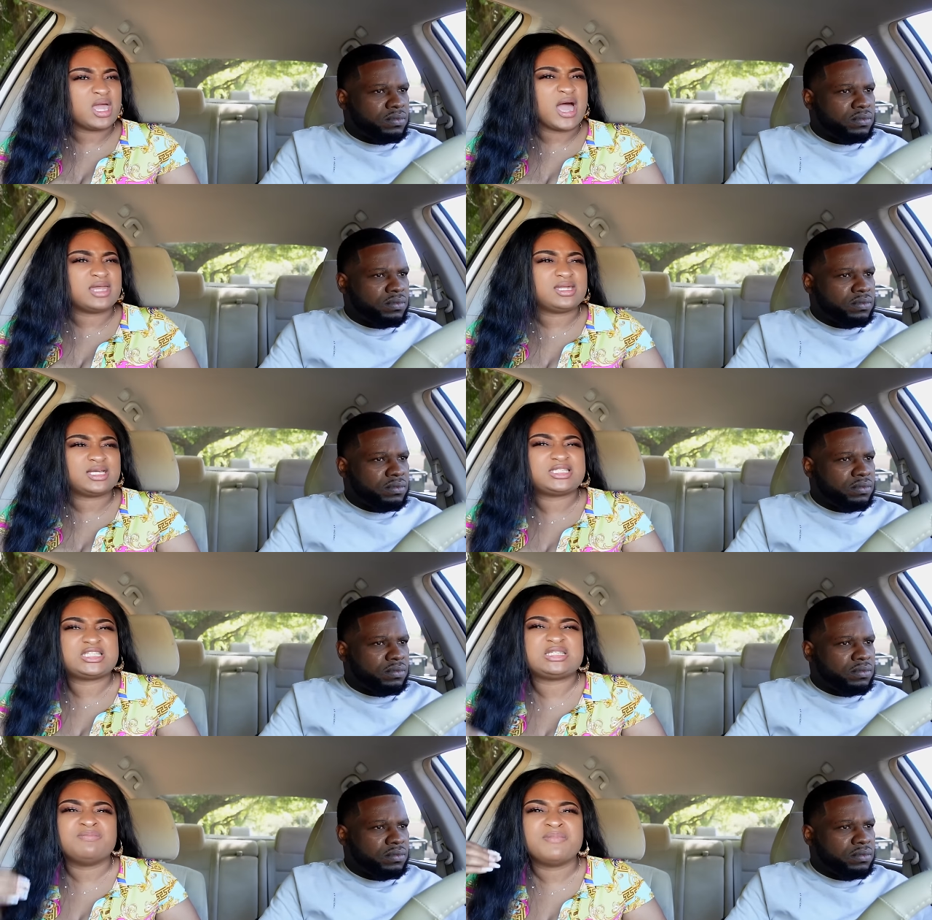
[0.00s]
Speaker 1: And that
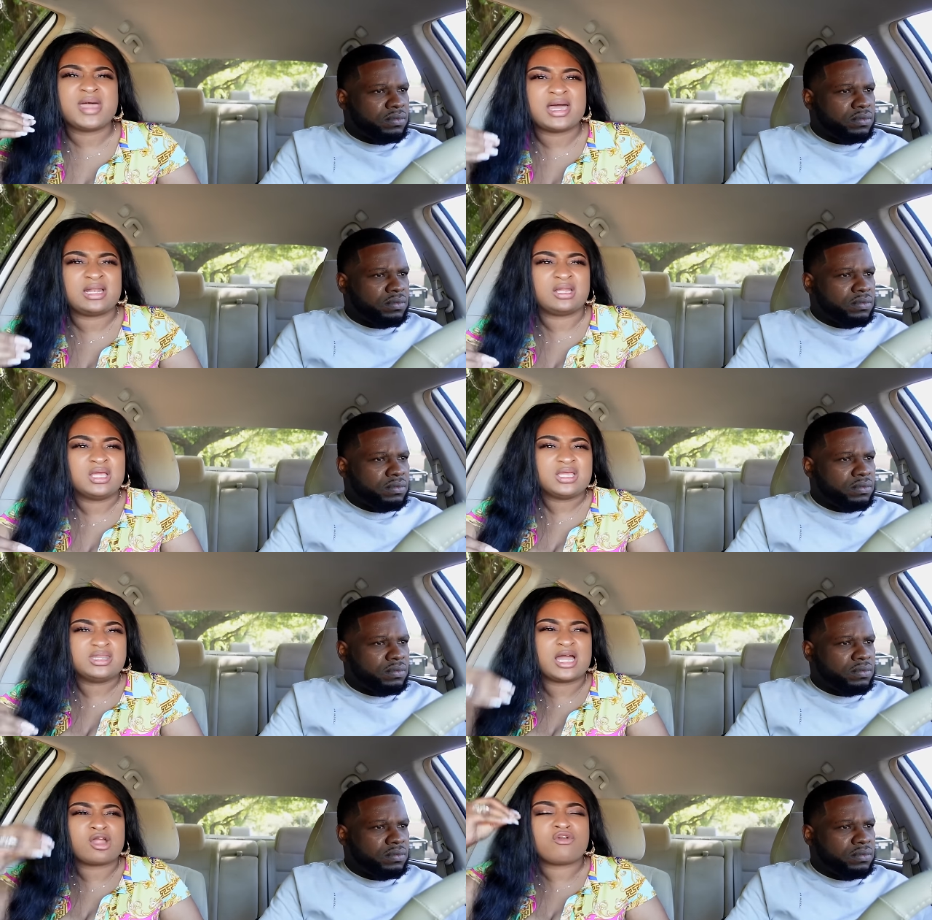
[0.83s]
smell,
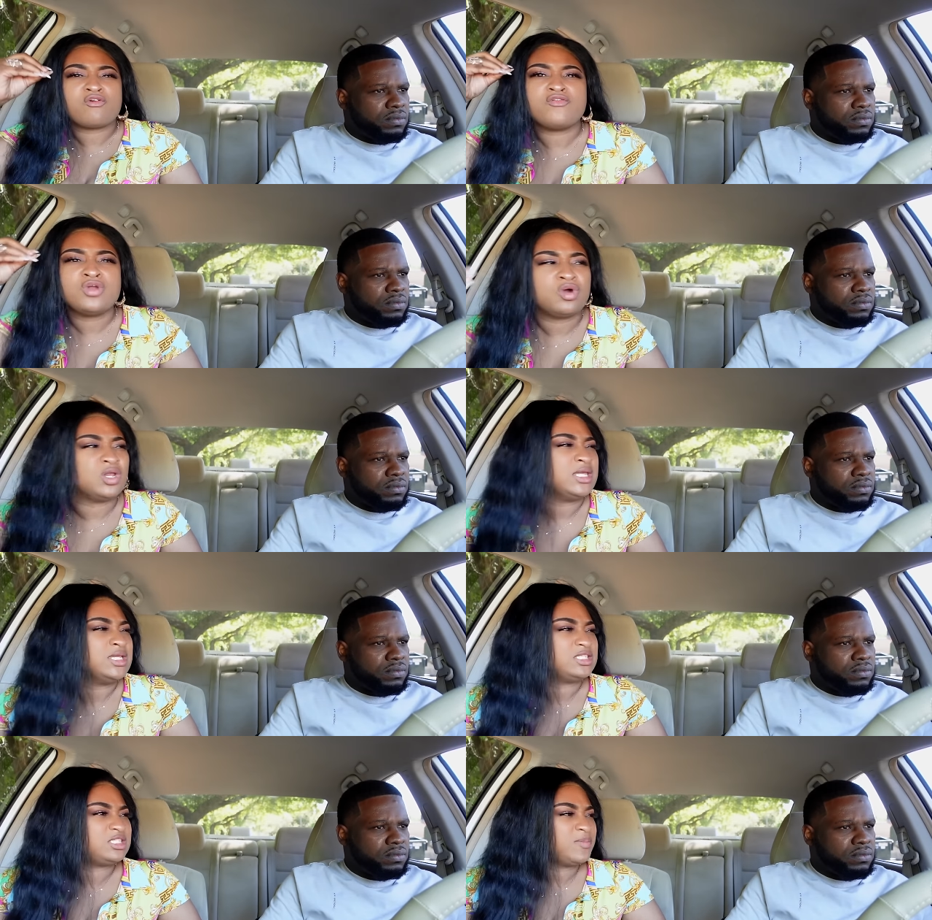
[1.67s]
that
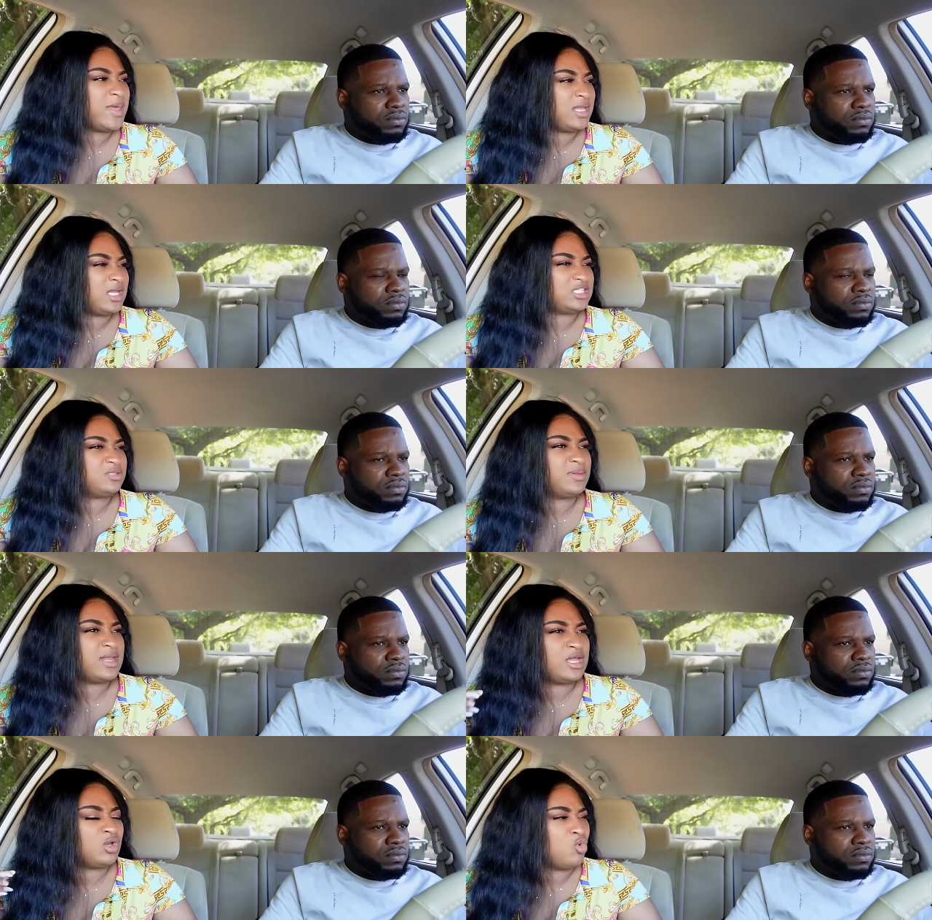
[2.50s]
Creole smell, that smell
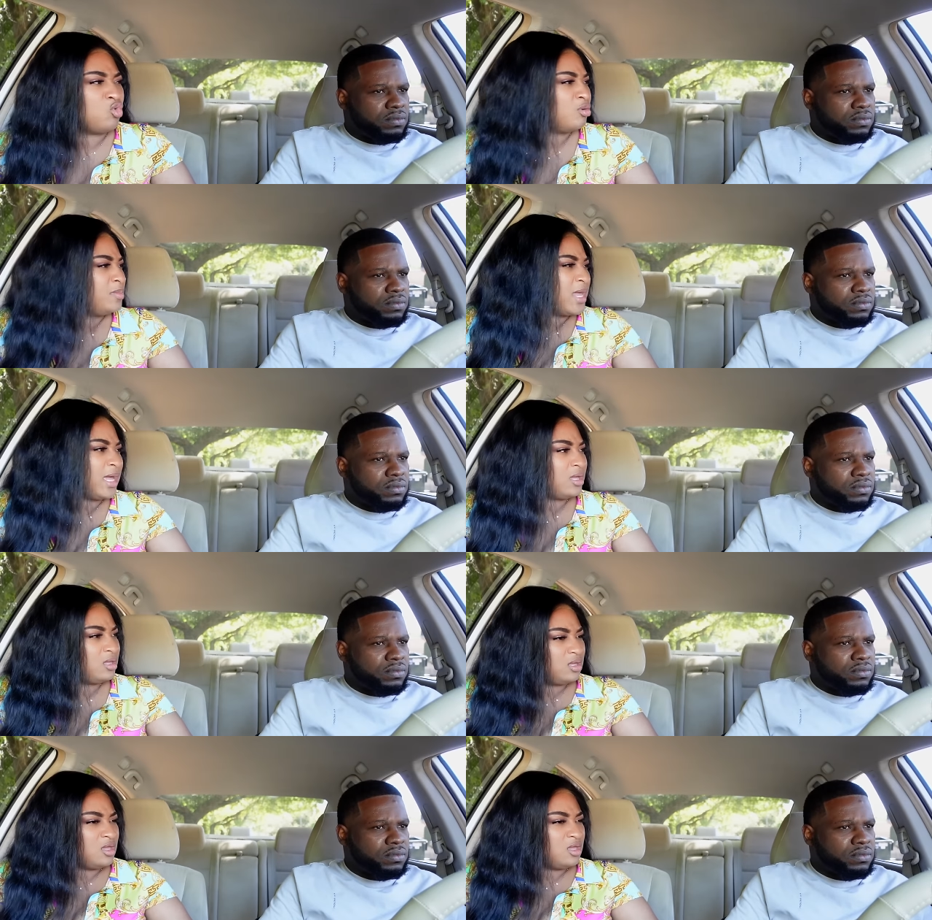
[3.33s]
like obia.